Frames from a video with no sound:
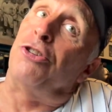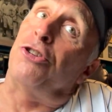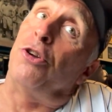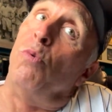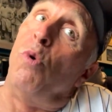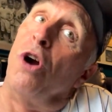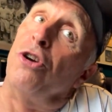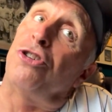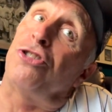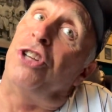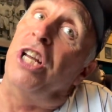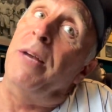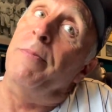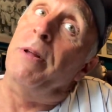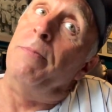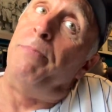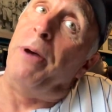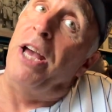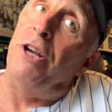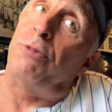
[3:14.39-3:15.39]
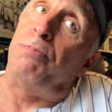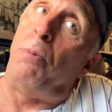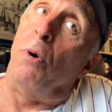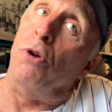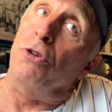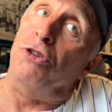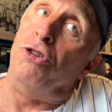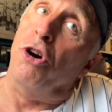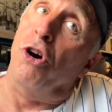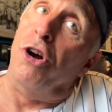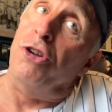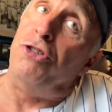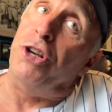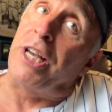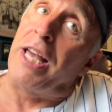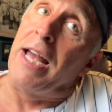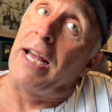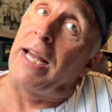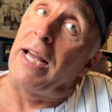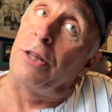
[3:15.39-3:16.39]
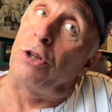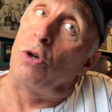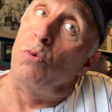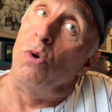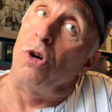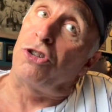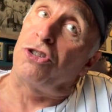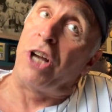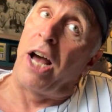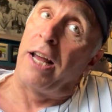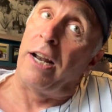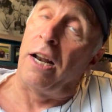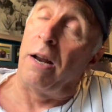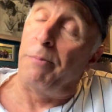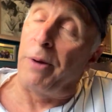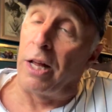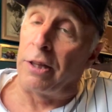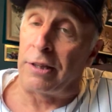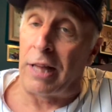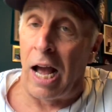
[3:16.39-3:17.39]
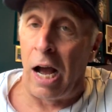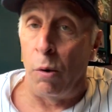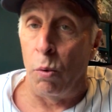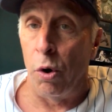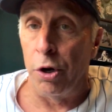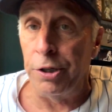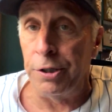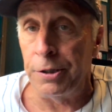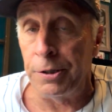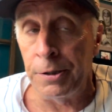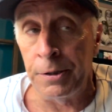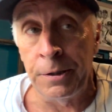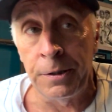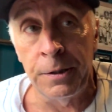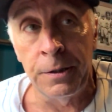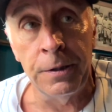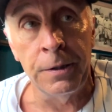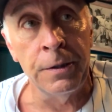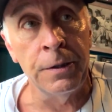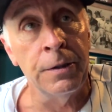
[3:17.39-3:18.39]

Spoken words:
Against the worst team in baseball, George. You can't get too excited about that one.